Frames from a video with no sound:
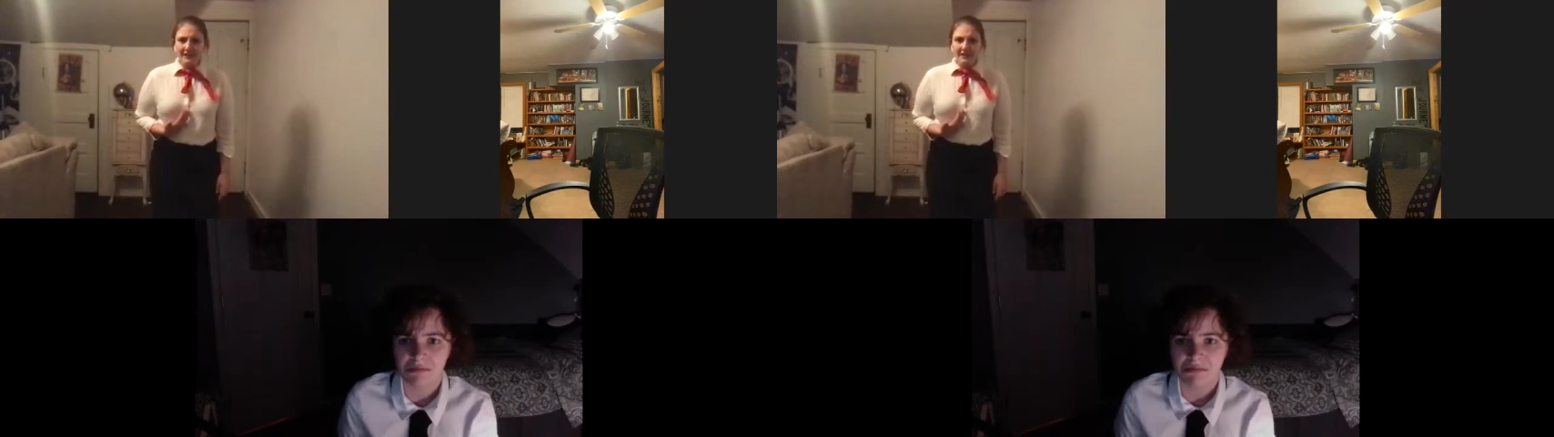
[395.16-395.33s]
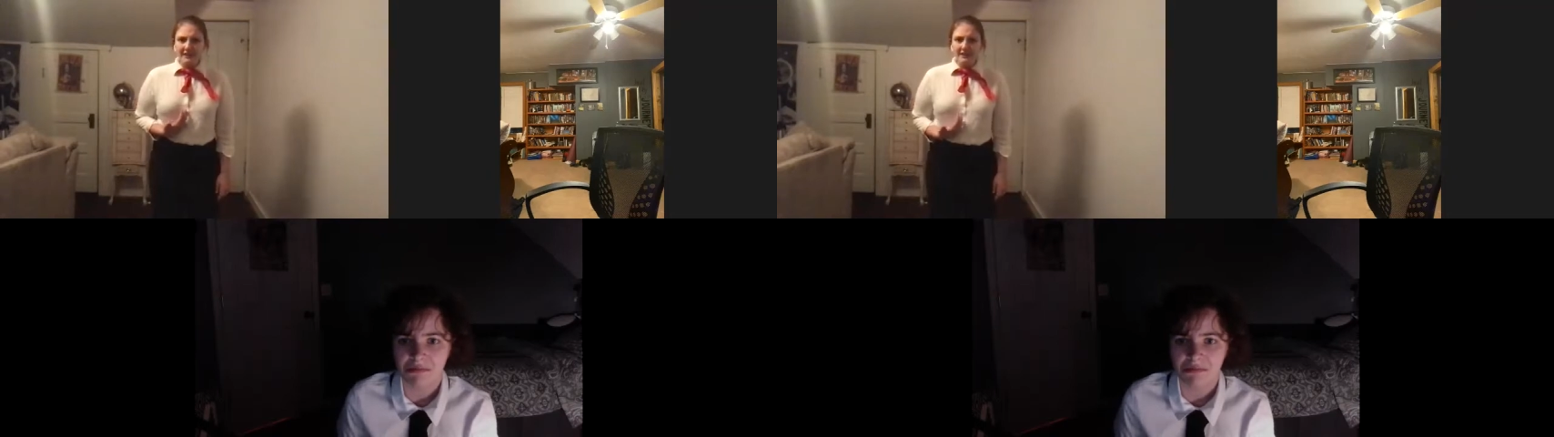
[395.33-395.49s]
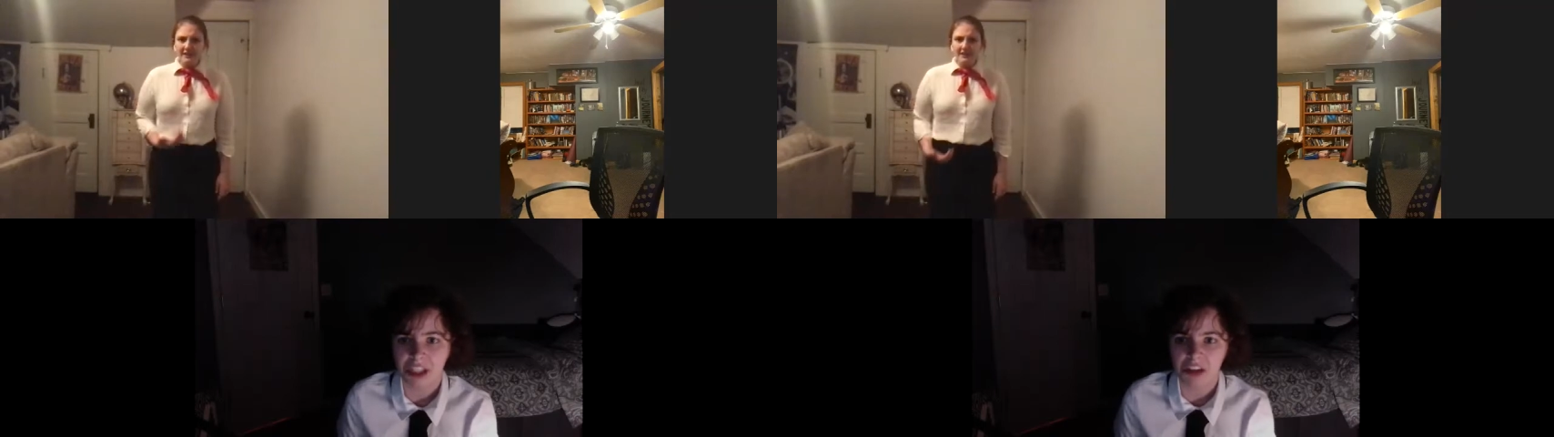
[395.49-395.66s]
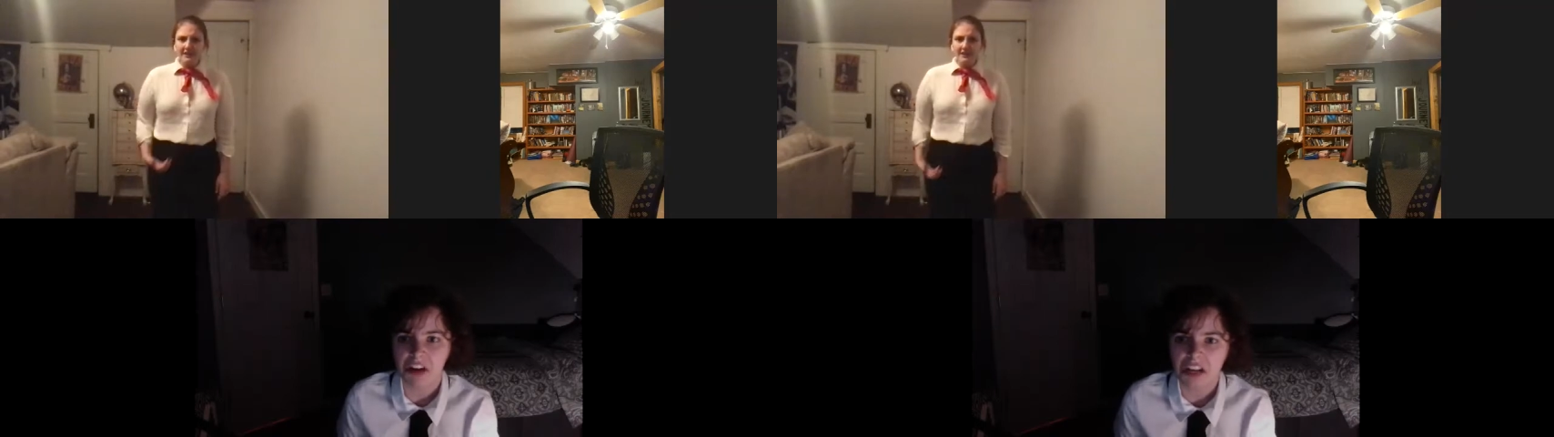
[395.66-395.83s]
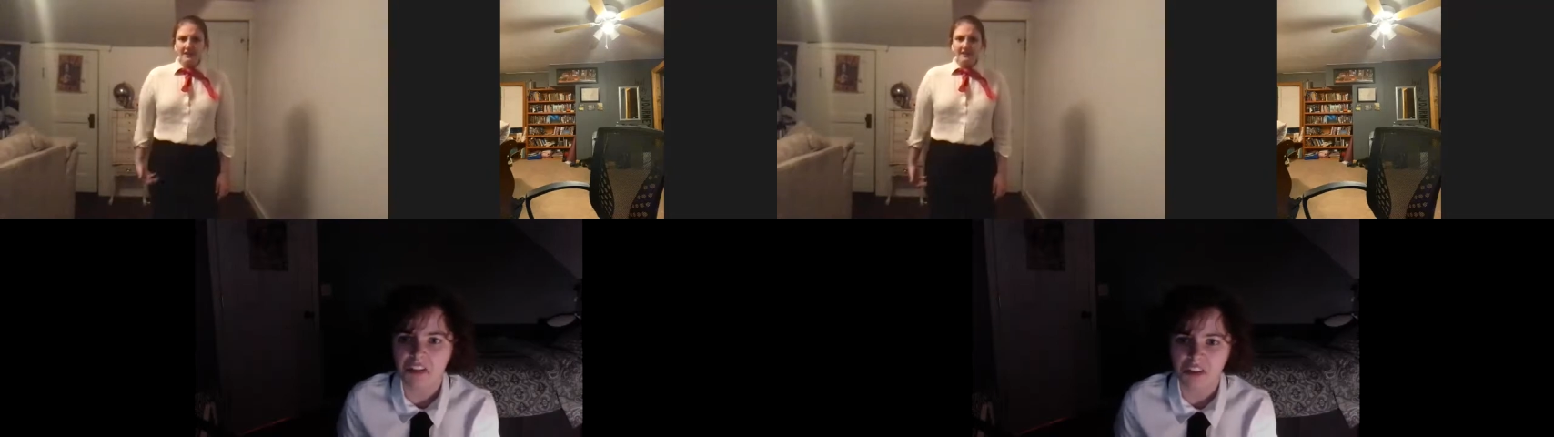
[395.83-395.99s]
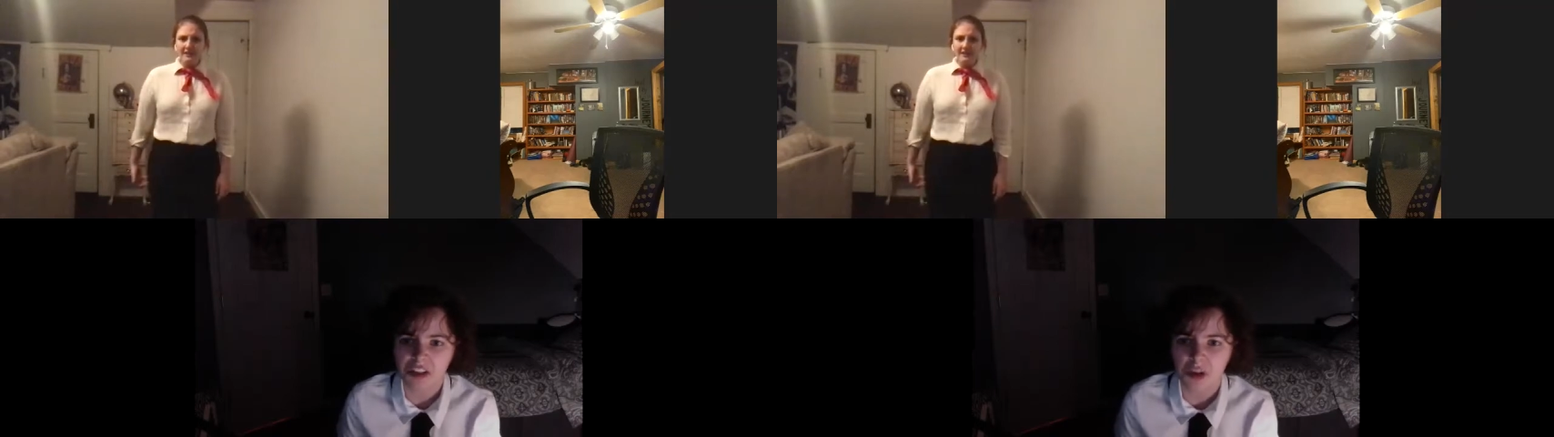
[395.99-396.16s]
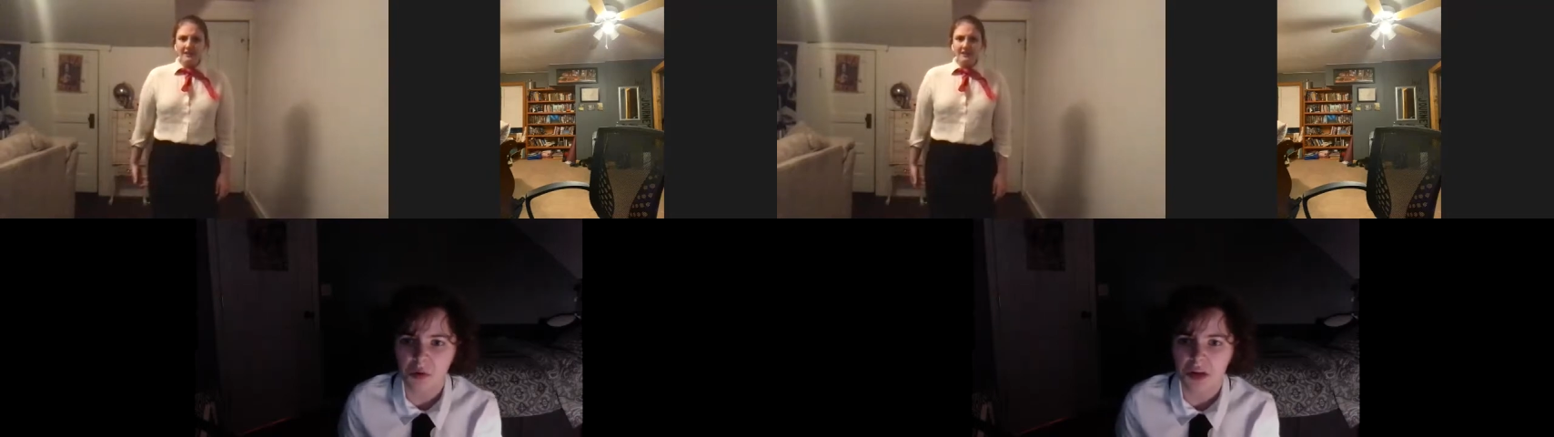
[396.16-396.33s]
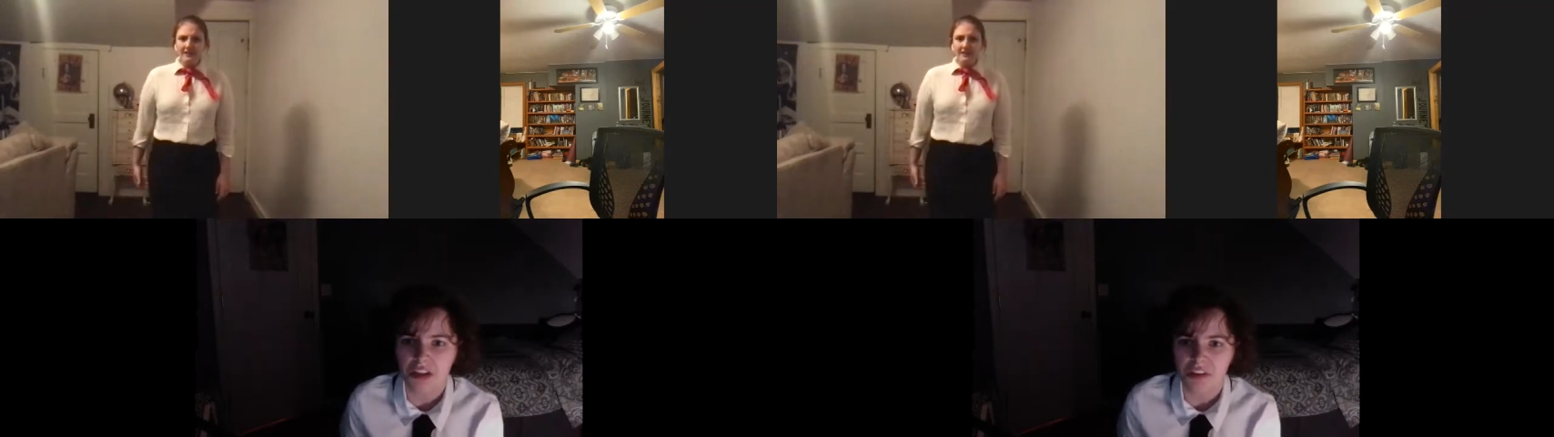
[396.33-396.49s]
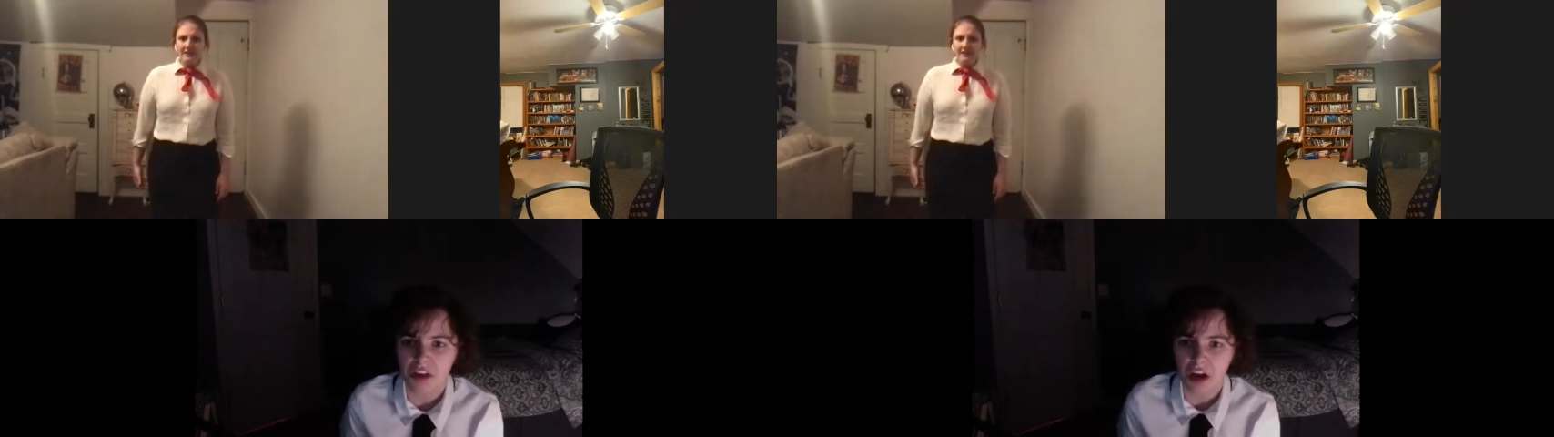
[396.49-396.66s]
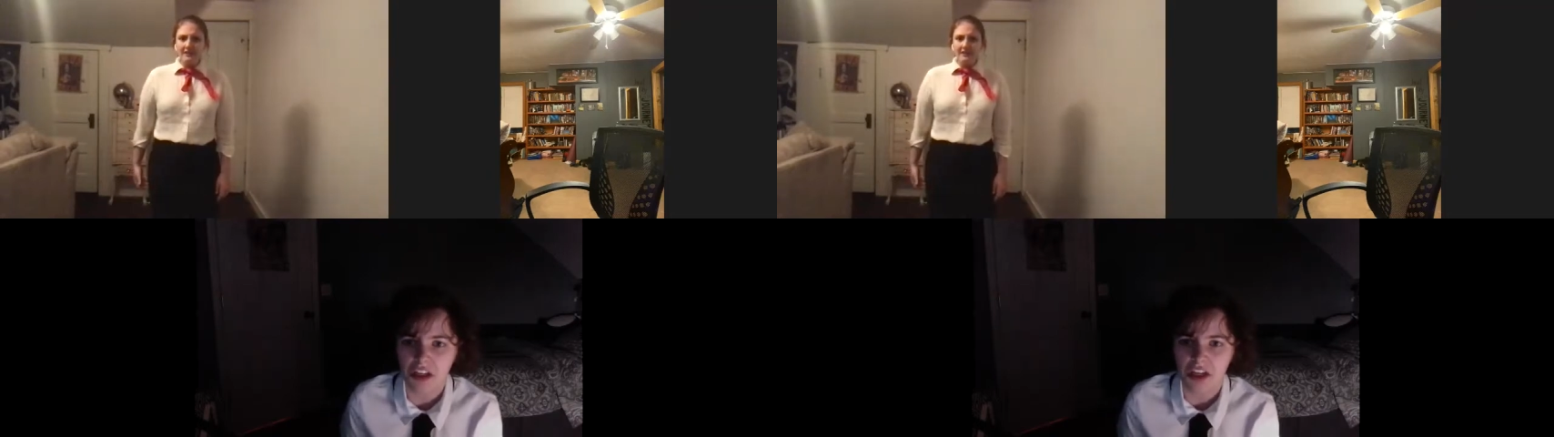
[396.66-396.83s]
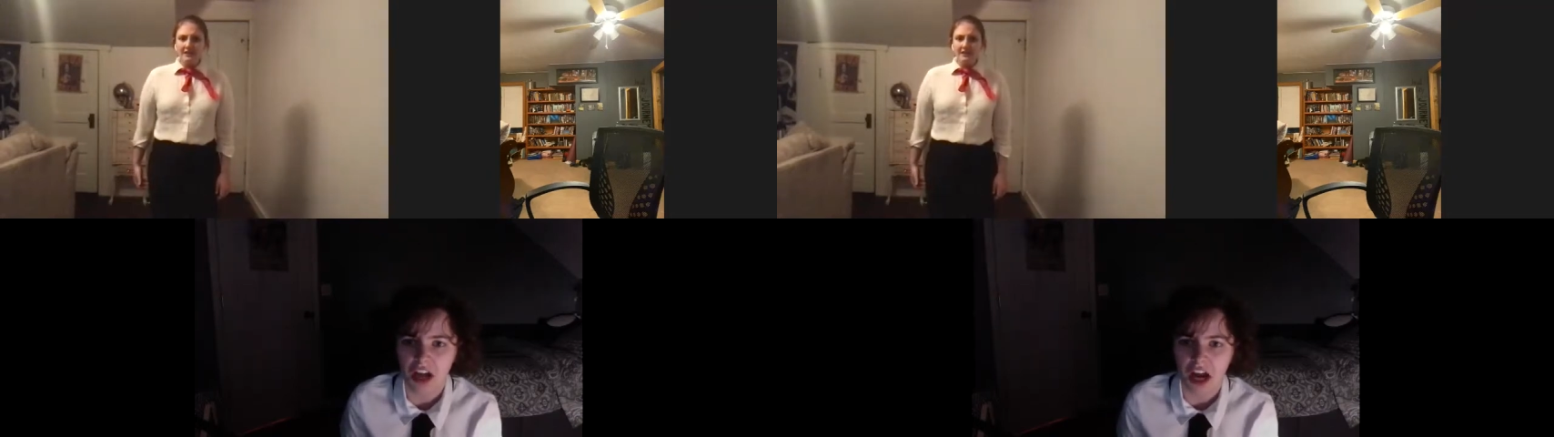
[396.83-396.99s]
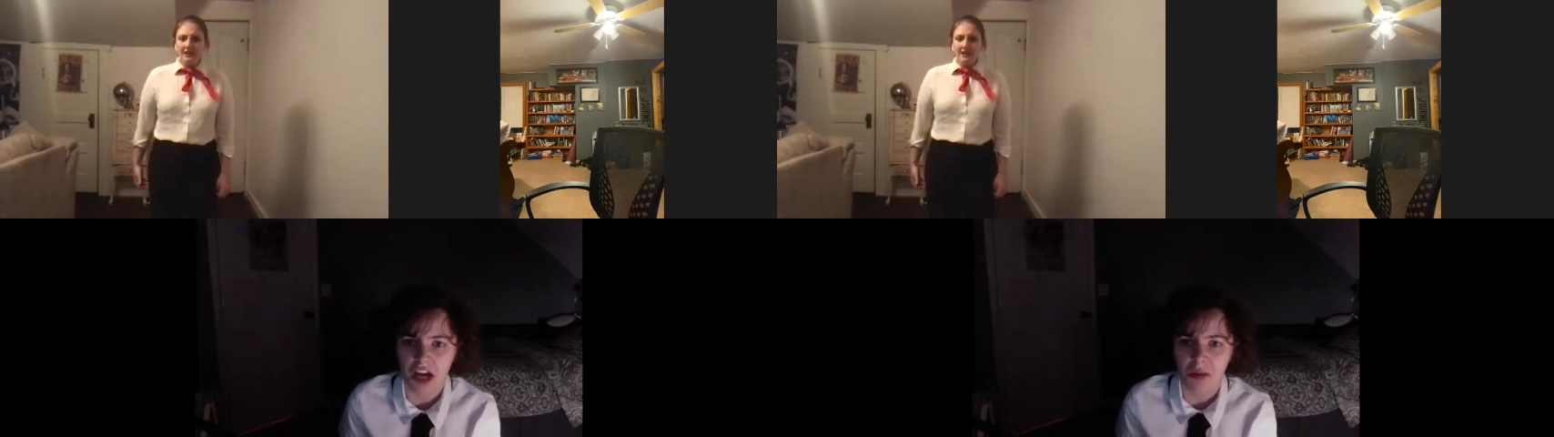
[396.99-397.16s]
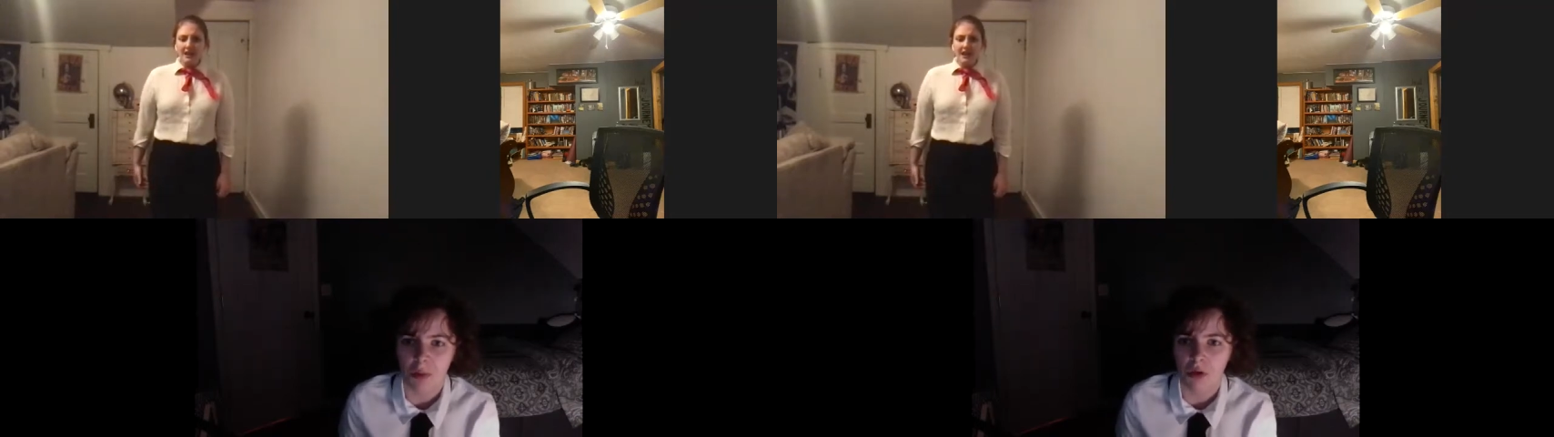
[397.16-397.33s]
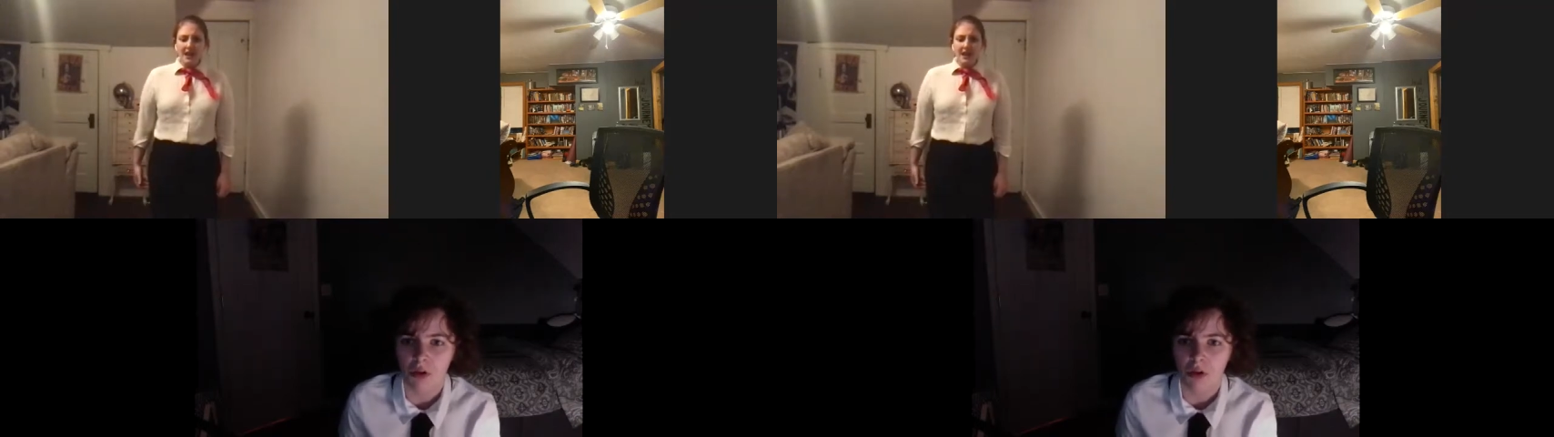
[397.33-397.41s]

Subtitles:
Your ingenuity is undeniable.